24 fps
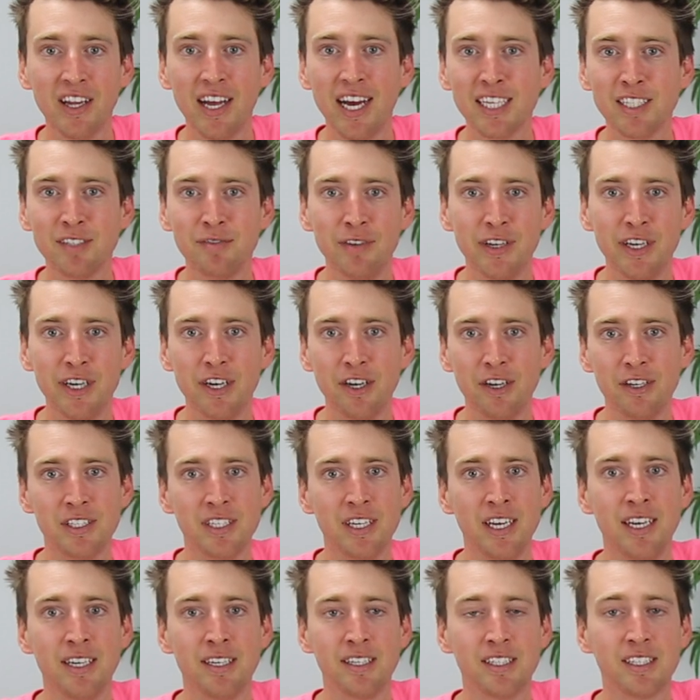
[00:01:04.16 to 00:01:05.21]
last
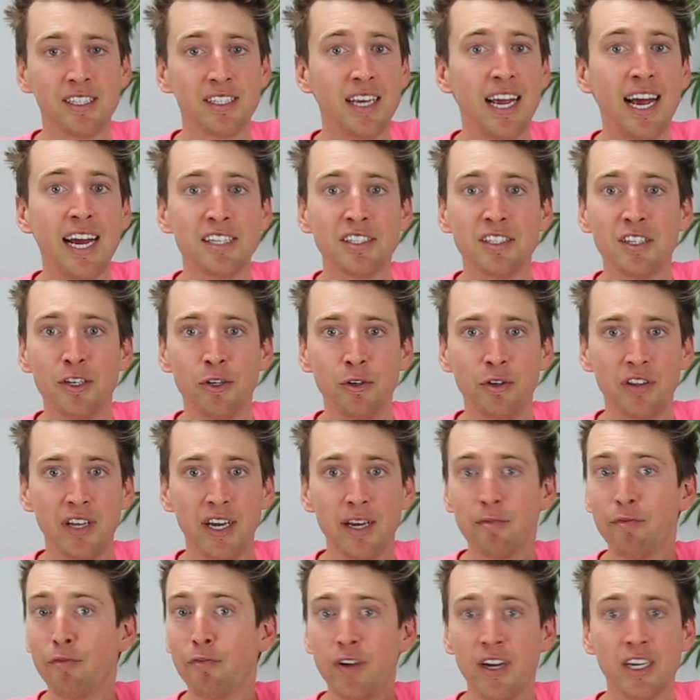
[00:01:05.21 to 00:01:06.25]
videos, it has to do with
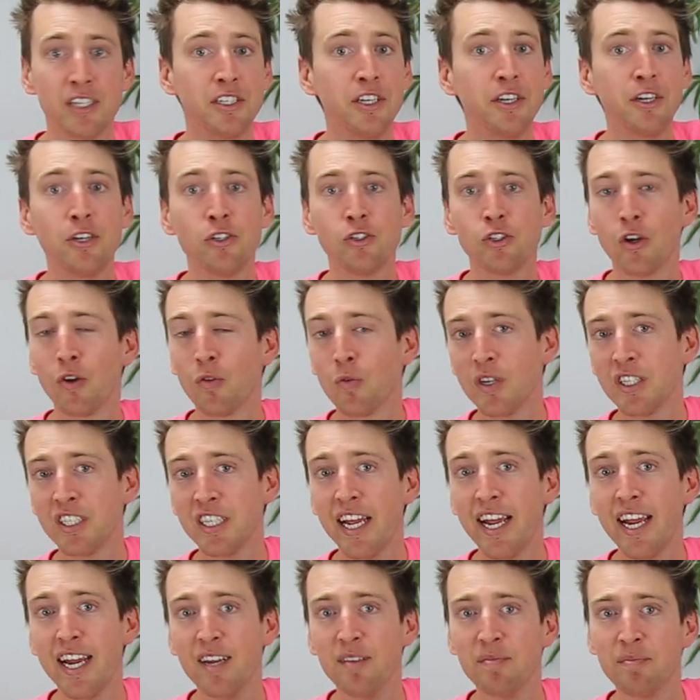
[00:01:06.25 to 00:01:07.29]
like fixing your drone with
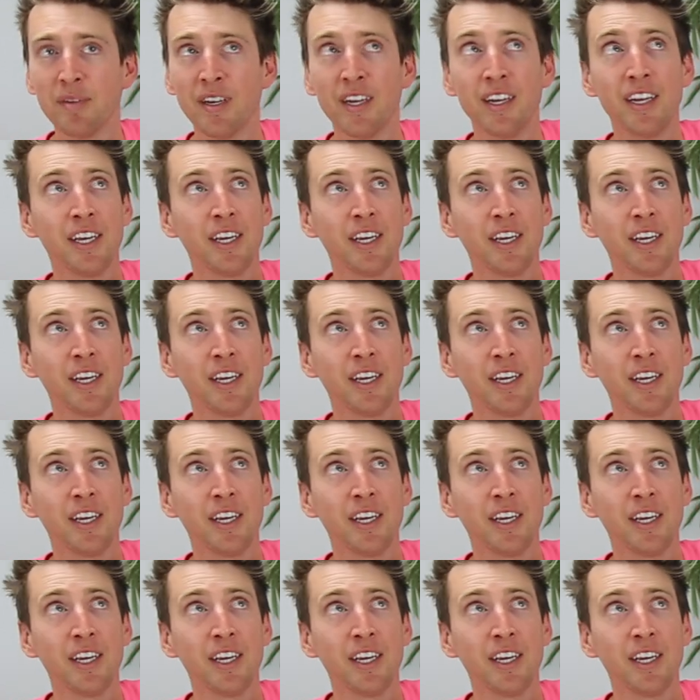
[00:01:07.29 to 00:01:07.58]
tape,